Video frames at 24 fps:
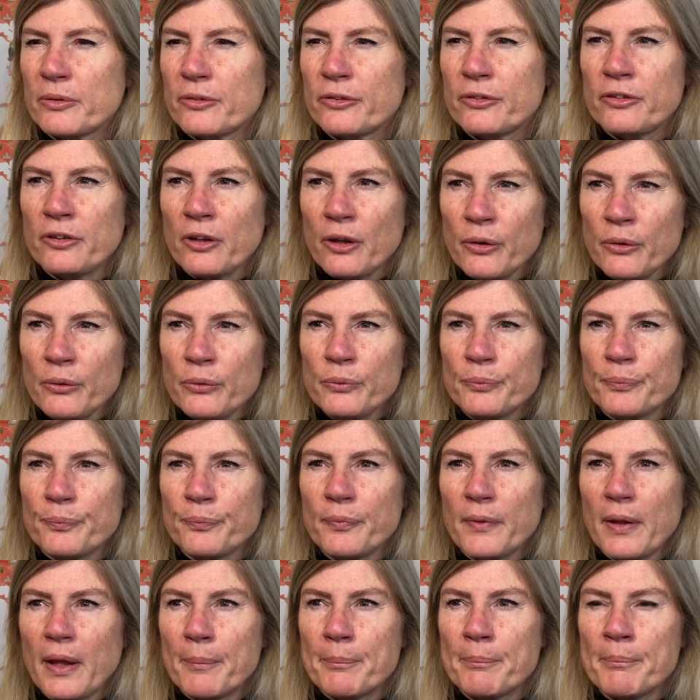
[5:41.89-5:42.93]
So
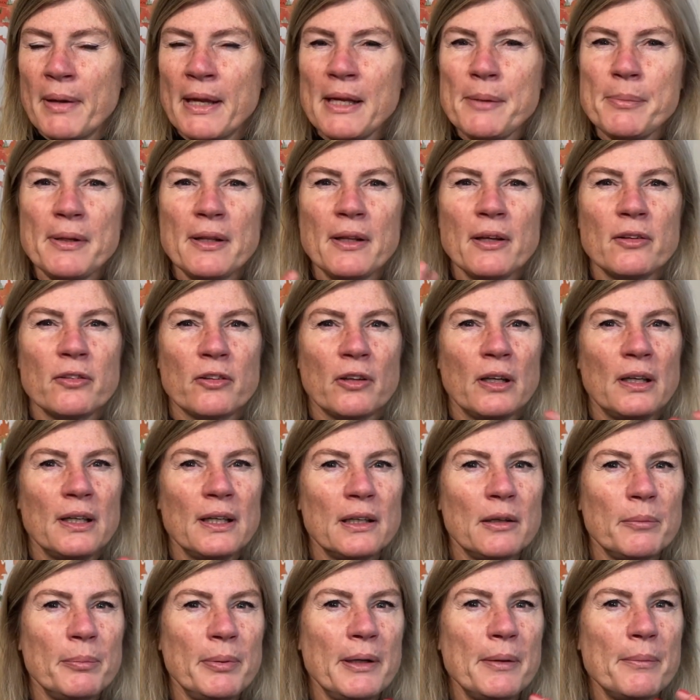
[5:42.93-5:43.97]
maybe there's a
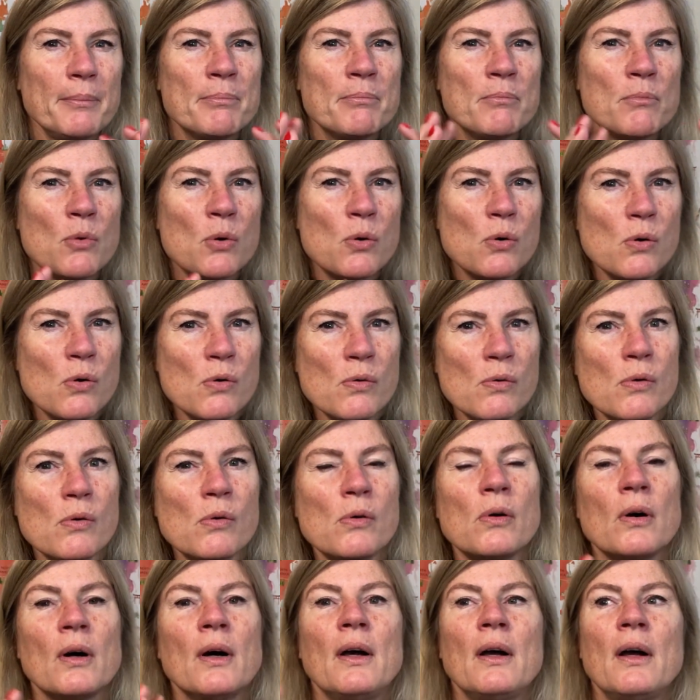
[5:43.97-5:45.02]
little bit
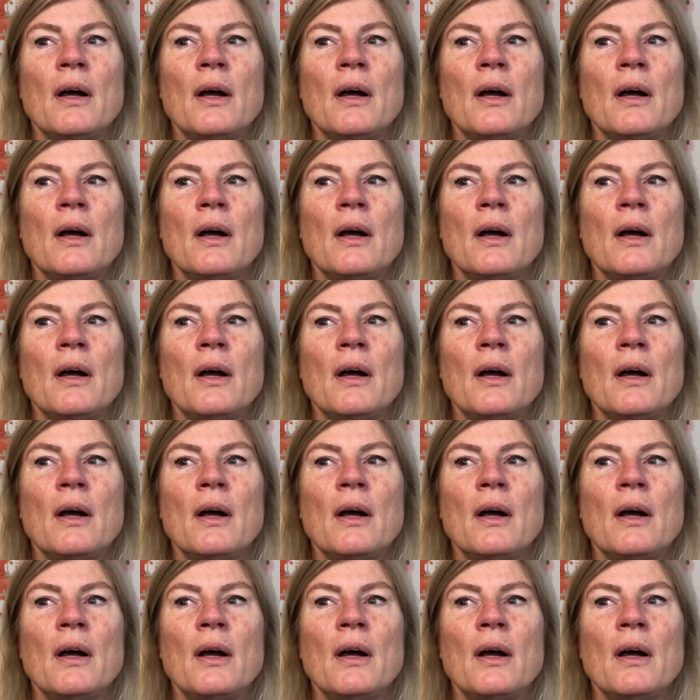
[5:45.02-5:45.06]
more.